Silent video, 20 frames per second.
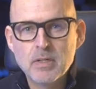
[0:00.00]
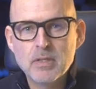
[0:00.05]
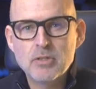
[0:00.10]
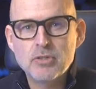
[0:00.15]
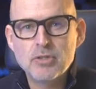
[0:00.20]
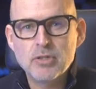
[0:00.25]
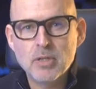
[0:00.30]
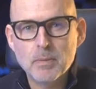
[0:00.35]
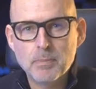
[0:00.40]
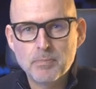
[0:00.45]

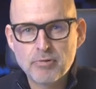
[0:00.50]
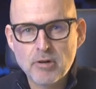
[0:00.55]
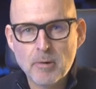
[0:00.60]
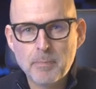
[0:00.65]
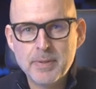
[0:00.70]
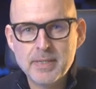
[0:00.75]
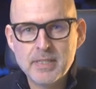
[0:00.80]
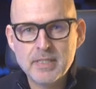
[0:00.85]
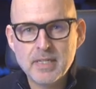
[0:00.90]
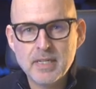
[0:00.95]
to the
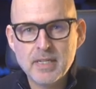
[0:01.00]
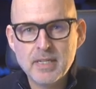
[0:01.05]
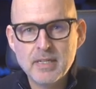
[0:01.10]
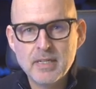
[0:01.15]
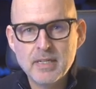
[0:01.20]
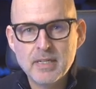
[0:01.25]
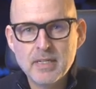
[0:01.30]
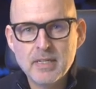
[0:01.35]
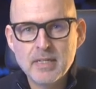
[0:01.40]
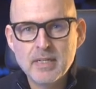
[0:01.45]
property
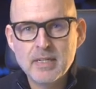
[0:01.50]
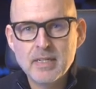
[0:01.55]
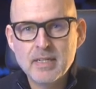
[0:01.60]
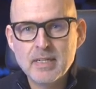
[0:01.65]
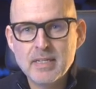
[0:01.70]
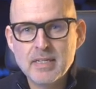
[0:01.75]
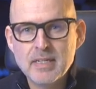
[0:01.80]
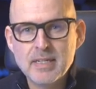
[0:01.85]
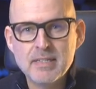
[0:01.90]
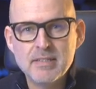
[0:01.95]

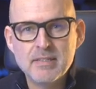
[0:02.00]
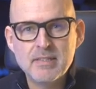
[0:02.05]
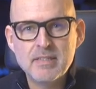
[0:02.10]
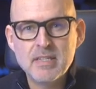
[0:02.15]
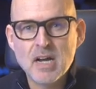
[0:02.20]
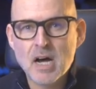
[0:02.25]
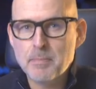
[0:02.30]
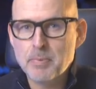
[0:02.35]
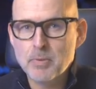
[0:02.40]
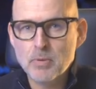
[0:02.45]
is
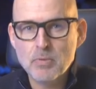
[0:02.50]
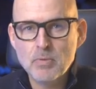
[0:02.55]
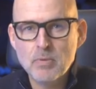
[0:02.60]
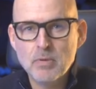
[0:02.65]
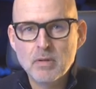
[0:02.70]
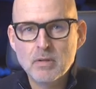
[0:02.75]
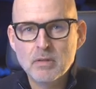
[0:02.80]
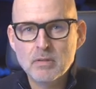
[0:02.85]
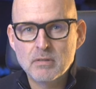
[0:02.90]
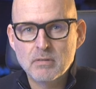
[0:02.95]
double
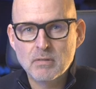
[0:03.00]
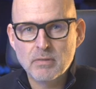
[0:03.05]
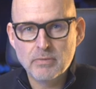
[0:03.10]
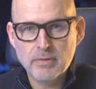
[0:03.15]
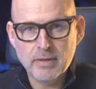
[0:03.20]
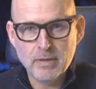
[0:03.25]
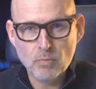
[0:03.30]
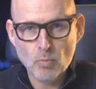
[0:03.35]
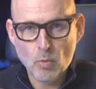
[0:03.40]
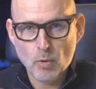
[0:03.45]

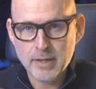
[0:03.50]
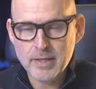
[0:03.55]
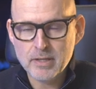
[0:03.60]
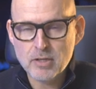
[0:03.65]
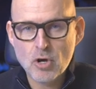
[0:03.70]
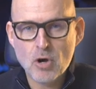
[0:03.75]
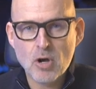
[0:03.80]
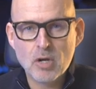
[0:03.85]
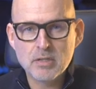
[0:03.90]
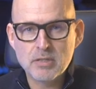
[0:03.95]
than what it
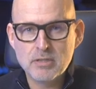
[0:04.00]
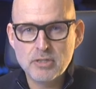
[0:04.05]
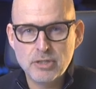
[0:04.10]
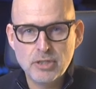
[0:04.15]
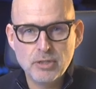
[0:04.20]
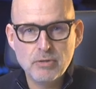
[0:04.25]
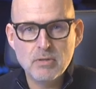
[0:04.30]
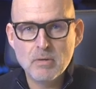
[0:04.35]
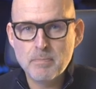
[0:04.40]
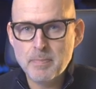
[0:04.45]
costs to
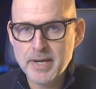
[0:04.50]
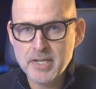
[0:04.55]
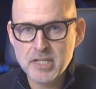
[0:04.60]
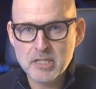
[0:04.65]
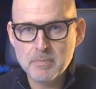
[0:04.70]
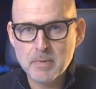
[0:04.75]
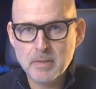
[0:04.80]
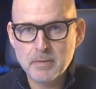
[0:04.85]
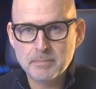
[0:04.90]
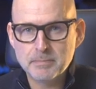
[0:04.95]
do the
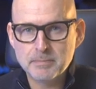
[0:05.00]
basement.